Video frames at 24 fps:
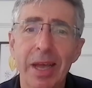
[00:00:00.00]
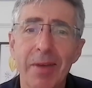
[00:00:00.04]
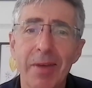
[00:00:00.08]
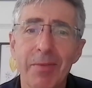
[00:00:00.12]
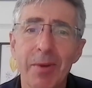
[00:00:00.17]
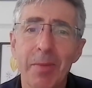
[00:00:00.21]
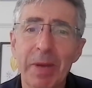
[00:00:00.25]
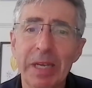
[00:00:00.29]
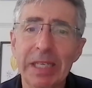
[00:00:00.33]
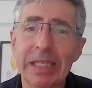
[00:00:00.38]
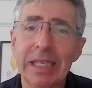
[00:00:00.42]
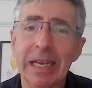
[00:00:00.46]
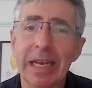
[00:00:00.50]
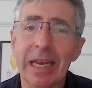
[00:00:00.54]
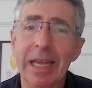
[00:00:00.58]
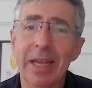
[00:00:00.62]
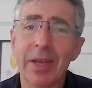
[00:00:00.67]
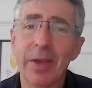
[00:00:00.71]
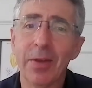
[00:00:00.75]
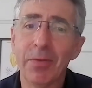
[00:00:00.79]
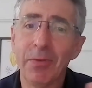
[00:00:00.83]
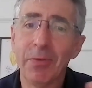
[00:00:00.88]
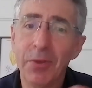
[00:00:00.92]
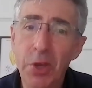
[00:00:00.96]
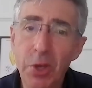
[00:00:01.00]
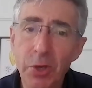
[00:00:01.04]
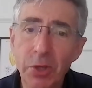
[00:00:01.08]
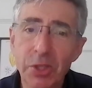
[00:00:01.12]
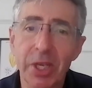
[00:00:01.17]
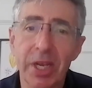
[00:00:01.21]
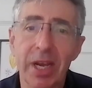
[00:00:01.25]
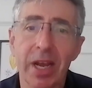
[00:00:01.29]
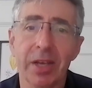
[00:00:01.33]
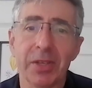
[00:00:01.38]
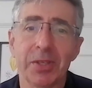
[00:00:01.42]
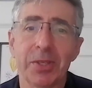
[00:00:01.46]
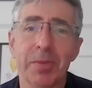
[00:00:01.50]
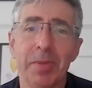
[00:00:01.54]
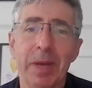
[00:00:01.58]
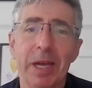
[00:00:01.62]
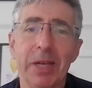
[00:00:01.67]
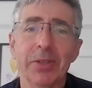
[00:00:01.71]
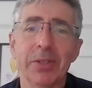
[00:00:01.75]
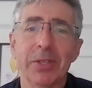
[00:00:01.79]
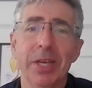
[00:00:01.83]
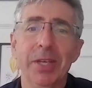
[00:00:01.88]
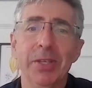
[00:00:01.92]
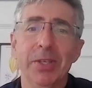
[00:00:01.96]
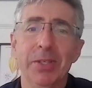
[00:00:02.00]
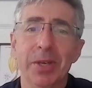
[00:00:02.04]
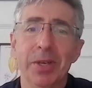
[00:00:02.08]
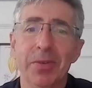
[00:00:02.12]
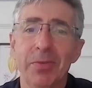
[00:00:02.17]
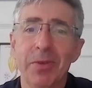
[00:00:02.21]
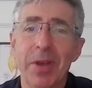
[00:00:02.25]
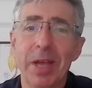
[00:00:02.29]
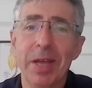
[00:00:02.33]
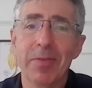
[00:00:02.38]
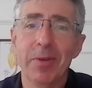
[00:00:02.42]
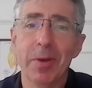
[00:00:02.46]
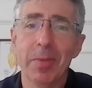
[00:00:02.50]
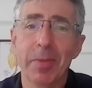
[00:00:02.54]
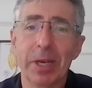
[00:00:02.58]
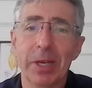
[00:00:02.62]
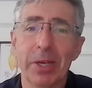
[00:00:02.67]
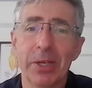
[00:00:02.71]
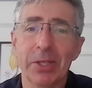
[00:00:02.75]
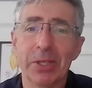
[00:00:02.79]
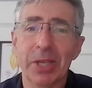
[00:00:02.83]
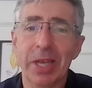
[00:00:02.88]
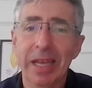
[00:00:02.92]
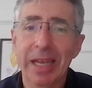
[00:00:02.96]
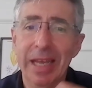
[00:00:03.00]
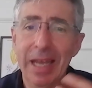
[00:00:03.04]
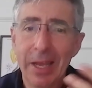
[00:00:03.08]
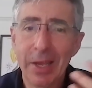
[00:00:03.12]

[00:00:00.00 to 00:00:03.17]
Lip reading: for basically confusing us about taste and flavor, because,